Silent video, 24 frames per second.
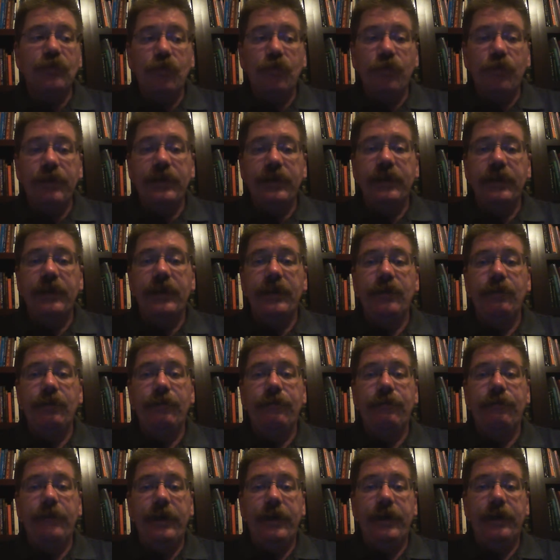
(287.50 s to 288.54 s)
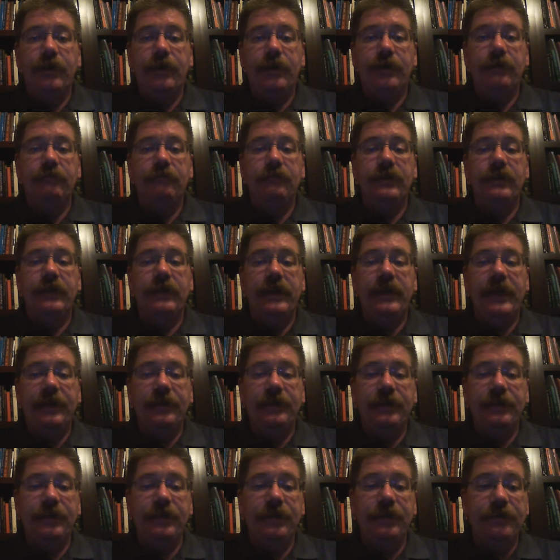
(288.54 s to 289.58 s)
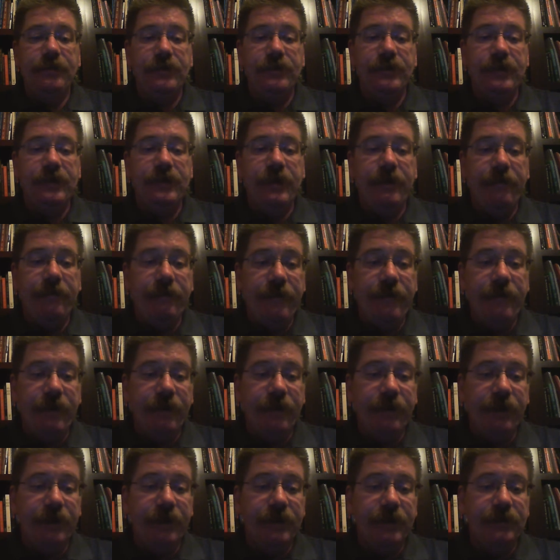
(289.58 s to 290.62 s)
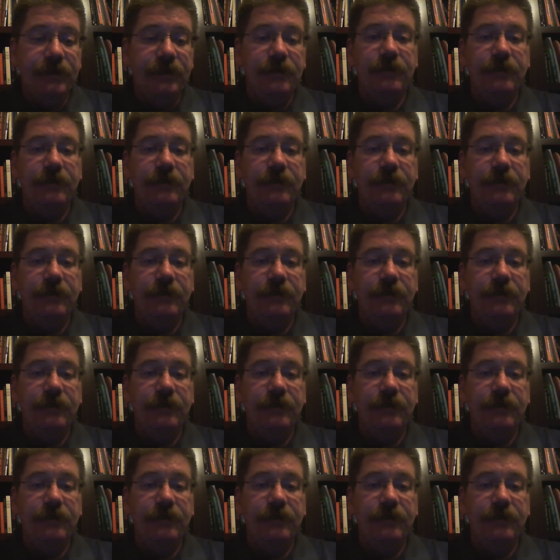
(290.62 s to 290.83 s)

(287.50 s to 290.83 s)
With the Kindle Fire, it actually uses a variant